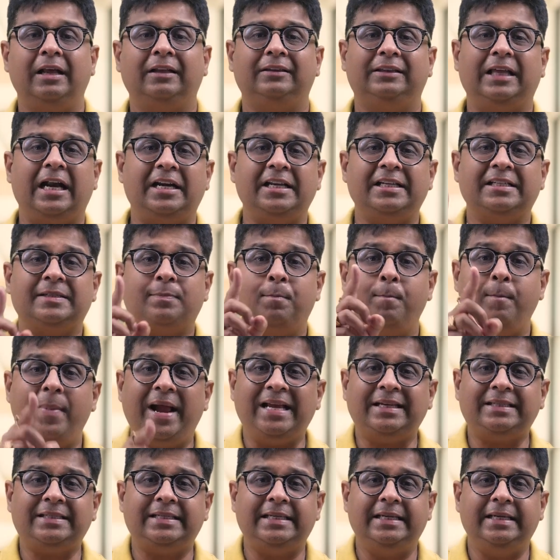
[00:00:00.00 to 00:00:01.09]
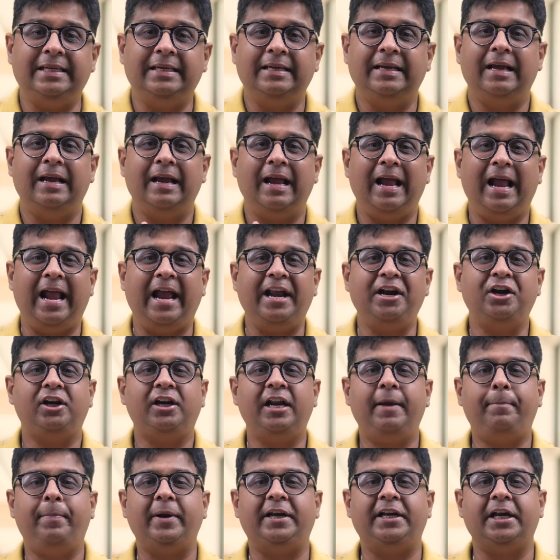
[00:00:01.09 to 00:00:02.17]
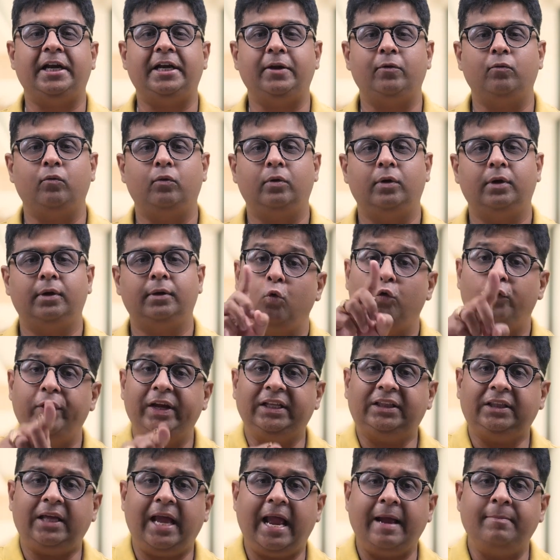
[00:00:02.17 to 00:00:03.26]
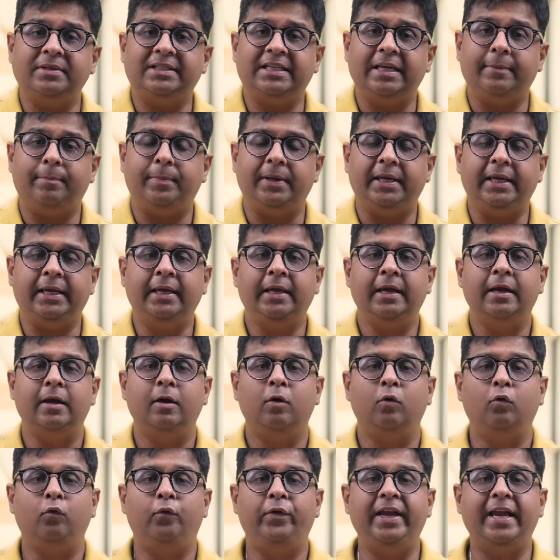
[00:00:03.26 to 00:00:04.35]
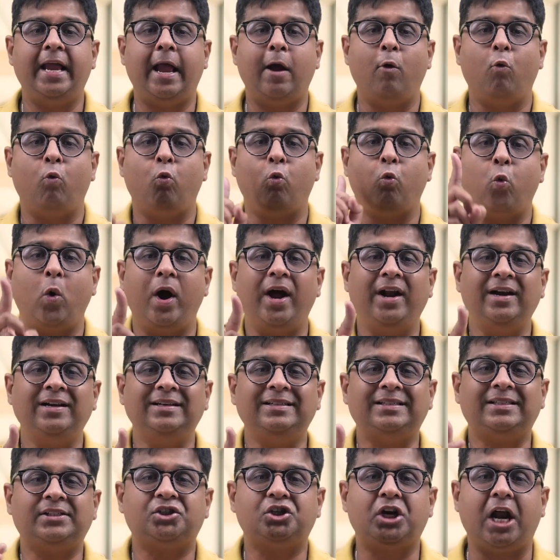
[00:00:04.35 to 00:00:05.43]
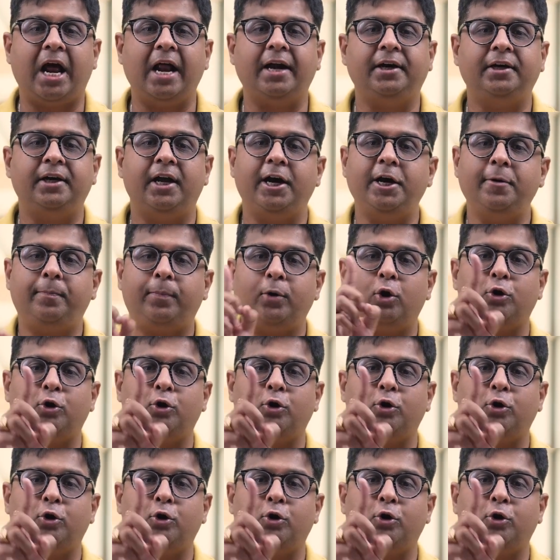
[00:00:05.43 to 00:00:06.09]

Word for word: that is messy and repetitive. With MCP, we have one standard